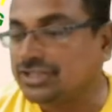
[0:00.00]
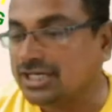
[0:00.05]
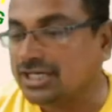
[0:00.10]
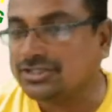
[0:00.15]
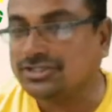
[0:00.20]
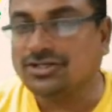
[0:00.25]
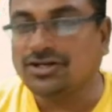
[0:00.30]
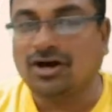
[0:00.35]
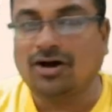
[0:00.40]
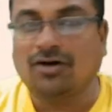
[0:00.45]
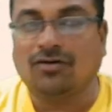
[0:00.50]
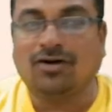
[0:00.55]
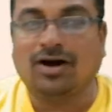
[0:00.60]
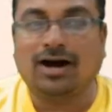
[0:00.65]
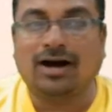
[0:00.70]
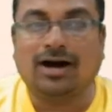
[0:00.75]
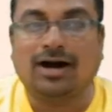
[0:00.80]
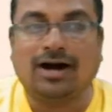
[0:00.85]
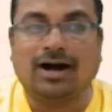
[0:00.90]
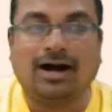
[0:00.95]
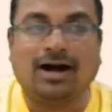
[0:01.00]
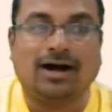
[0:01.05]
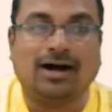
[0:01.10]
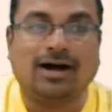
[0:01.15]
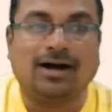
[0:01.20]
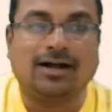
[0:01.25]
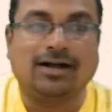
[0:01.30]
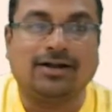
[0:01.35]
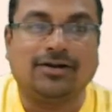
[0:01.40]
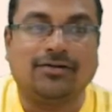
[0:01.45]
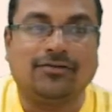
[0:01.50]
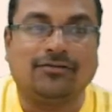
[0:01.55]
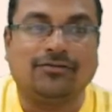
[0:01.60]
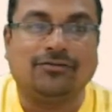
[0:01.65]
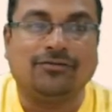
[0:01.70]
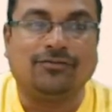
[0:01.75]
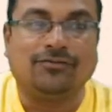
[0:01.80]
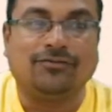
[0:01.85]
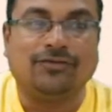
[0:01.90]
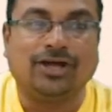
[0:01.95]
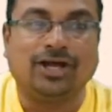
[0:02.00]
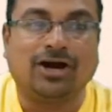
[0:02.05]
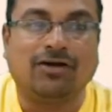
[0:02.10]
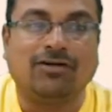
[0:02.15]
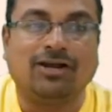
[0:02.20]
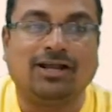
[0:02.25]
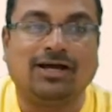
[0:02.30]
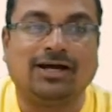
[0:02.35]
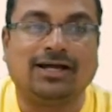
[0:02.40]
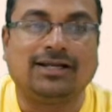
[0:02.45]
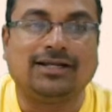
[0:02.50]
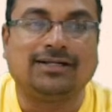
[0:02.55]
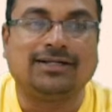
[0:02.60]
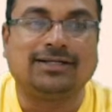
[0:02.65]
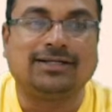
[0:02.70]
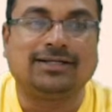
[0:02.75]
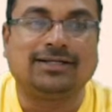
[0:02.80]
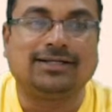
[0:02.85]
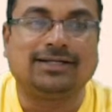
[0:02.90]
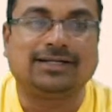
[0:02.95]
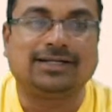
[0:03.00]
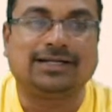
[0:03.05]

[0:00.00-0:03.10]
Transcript: just now we have learned